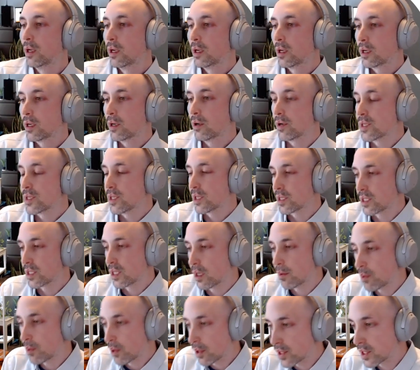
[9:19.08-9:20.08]
here's an
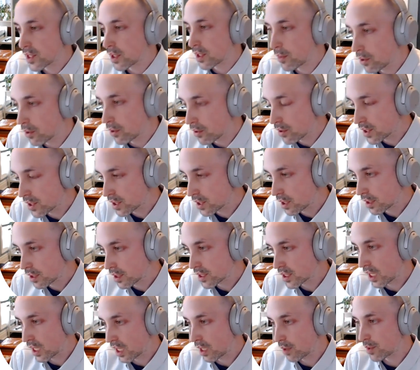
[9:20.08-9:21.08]
example of some of those
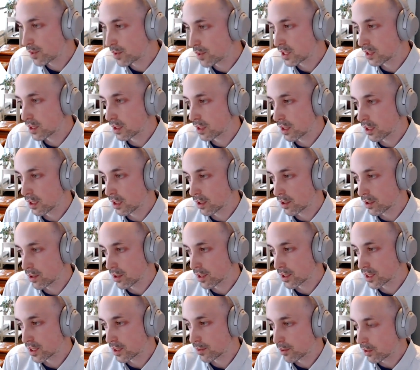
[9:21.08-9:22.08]
types, or
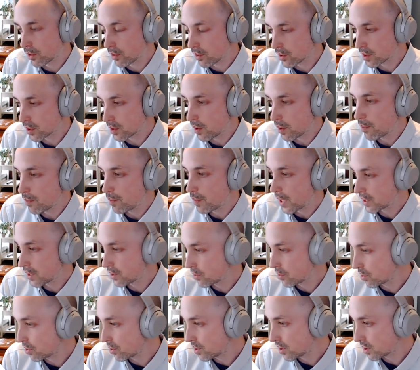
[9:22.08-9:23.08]
some of those
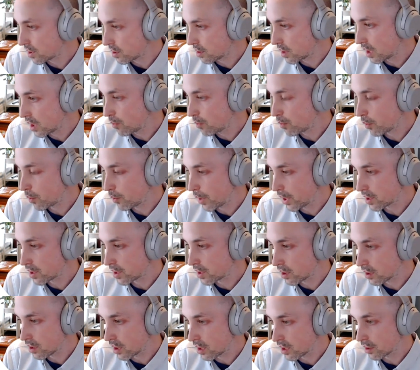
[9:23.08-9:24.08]
messages
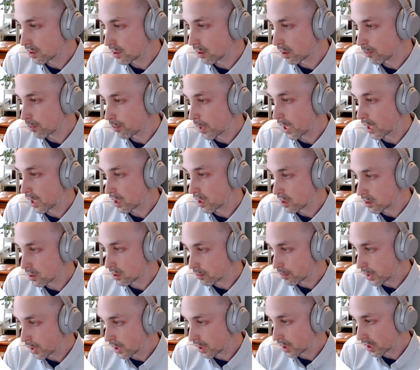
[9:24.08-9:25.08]
implemented in our banking
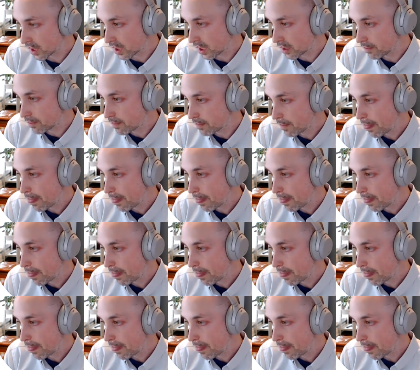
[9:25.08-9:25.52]
domain again.